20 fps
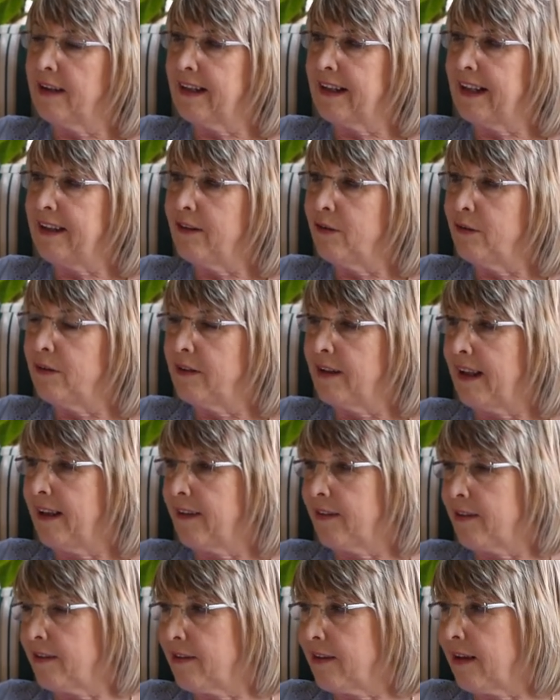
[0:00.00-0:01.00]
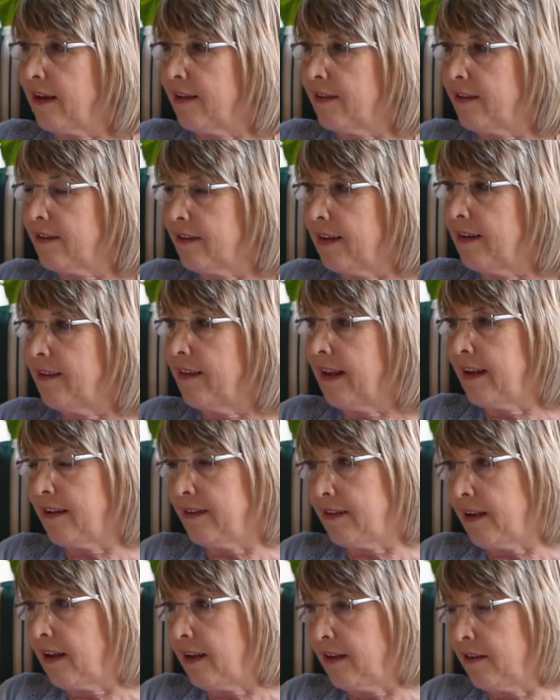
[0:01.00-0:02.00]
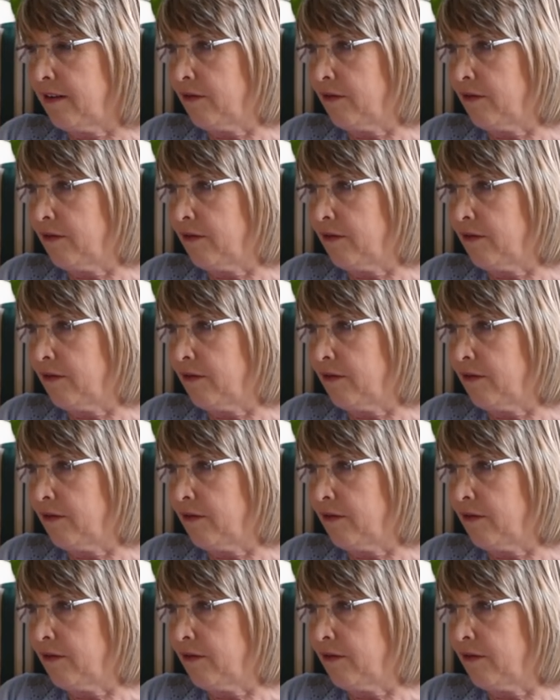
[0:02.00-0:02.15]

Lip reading: include exercise in their